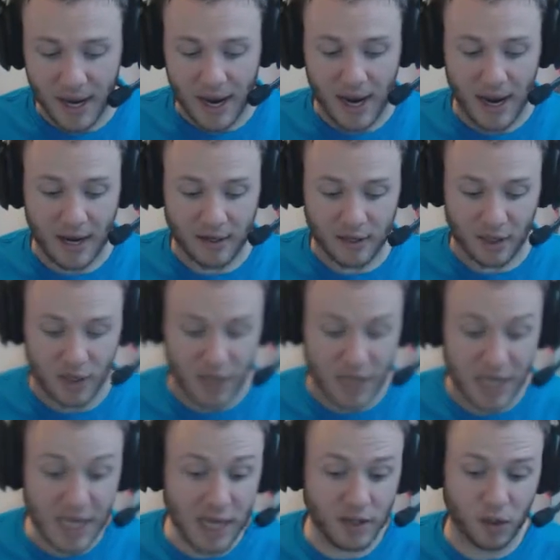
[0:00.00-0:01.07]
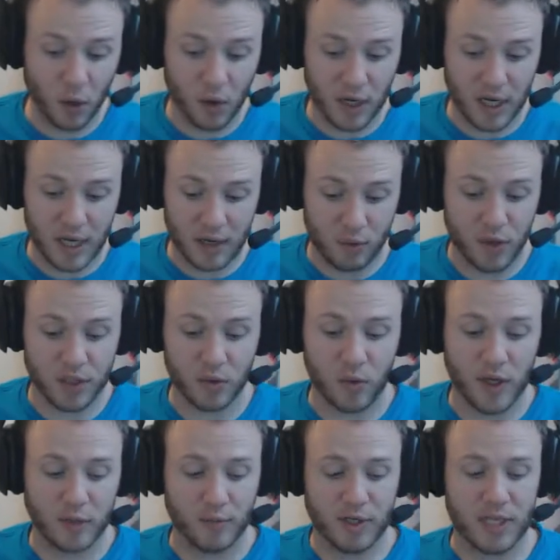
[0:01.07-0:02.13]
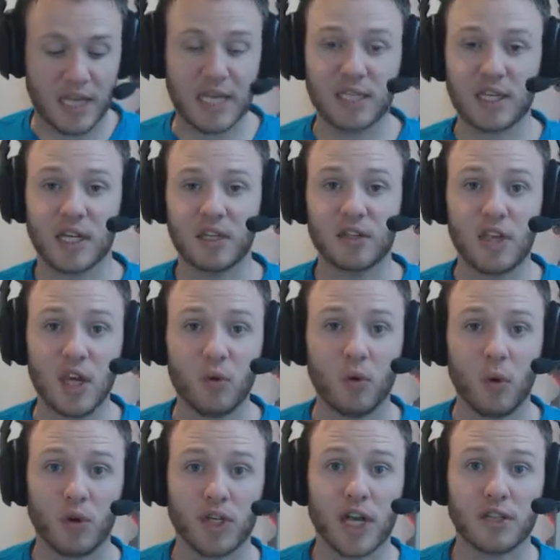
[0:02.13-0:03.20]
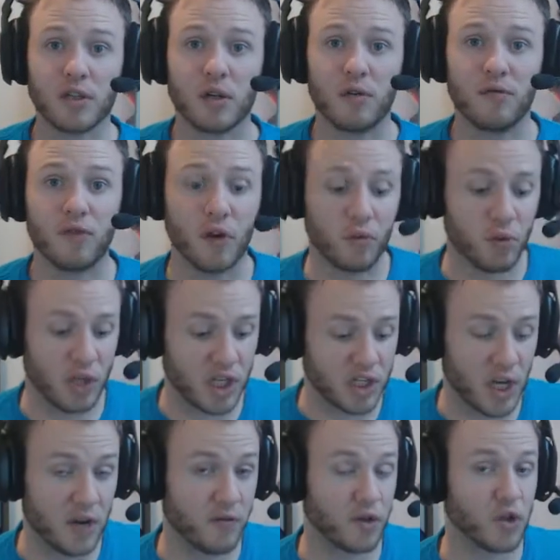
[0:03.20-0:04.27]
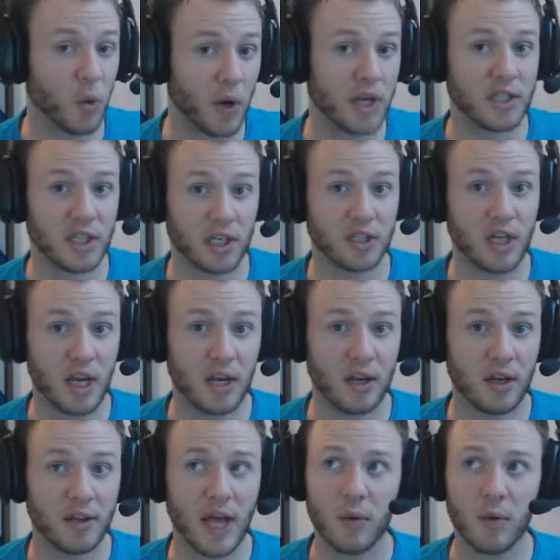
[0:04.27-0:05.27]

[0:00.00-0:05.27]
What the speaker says: And he has already, in recent weeks, been teasing a sequel, which has a confirmed release date for 2016.